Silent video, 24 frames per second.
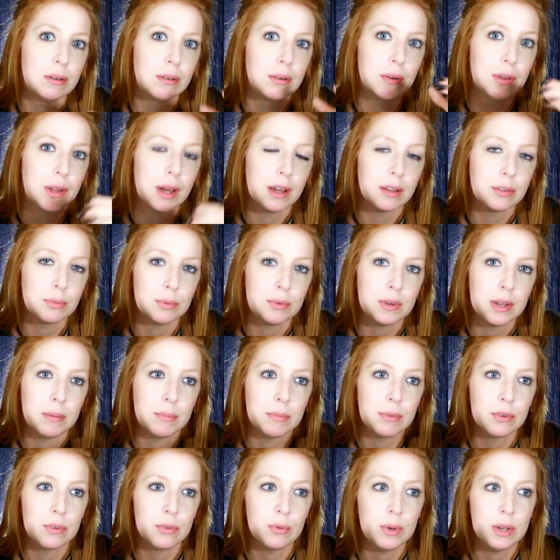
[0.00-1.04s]
or the aspartame. They're
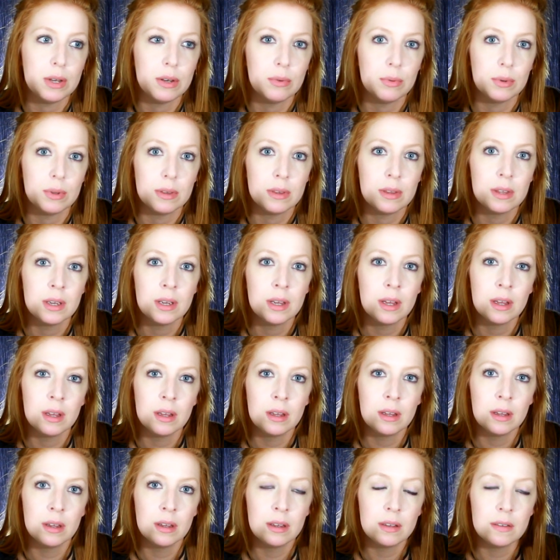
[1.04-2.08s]
sweetened with
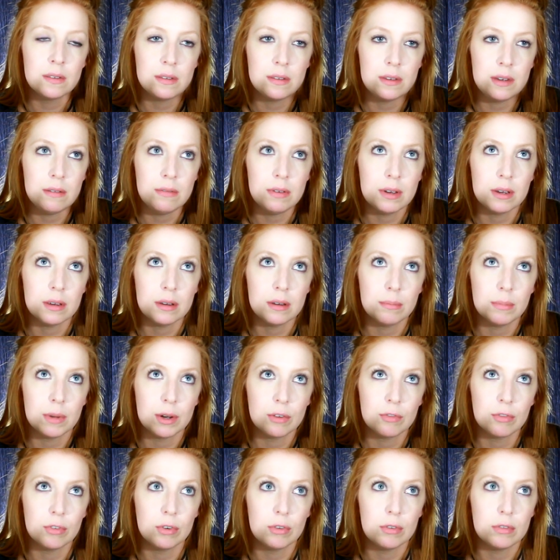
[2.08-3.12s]
stevia, monk
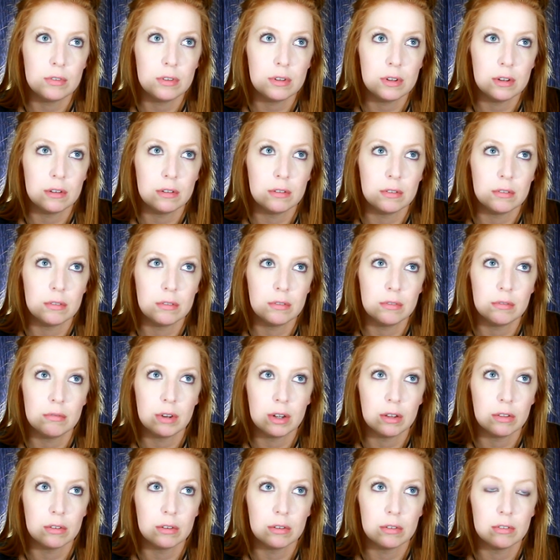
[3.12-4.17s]
fruit, and
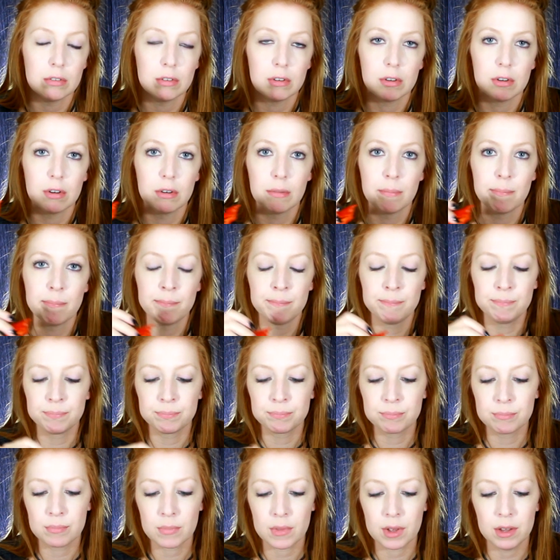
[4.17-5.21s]
regular sugar.
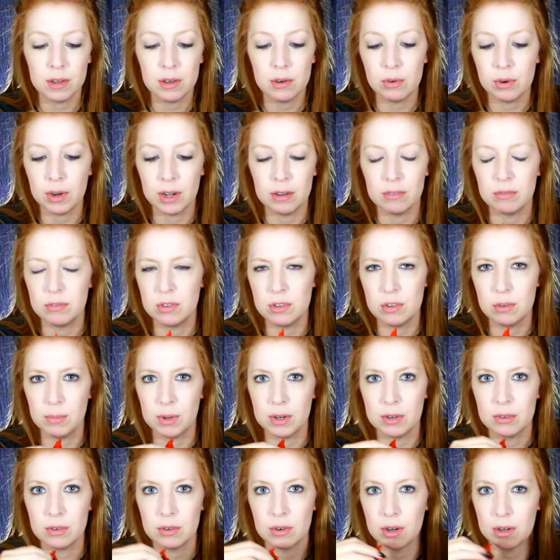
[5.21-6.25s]
They don't have too much.
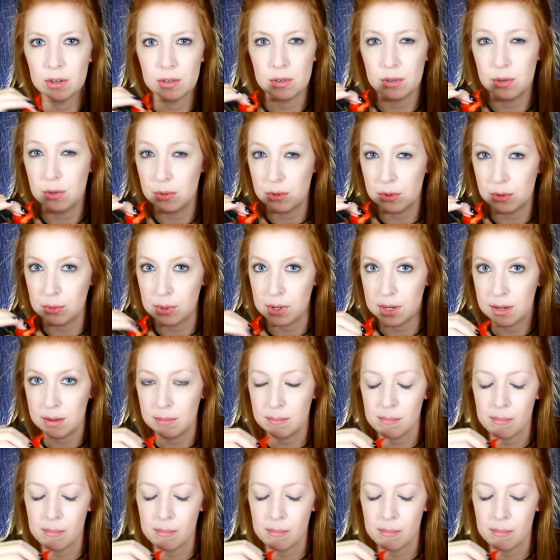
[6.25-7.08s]
They're not too sweet,